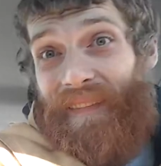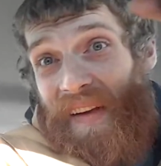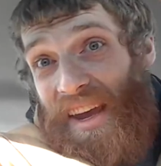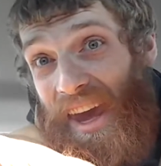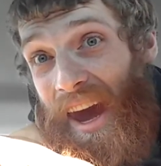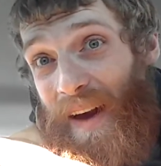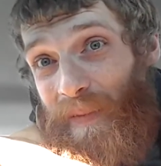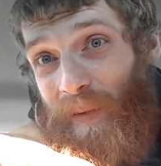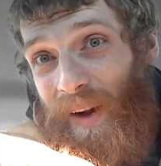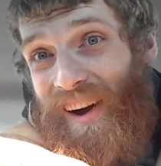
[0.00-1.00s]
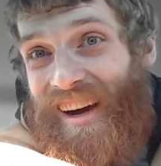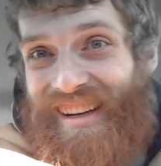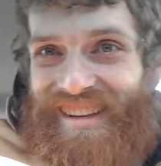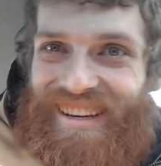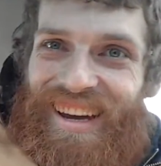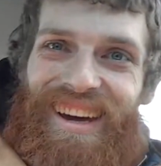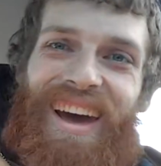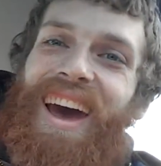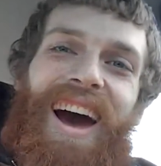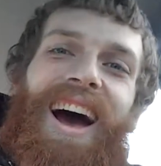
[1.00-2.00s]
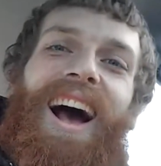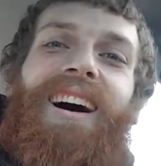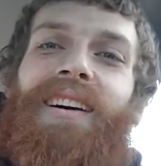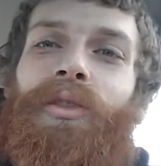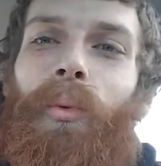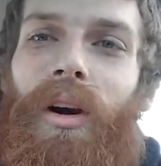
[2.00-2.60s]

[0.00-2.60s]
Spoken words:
And I'm like, yeah, boys, see? I don't have to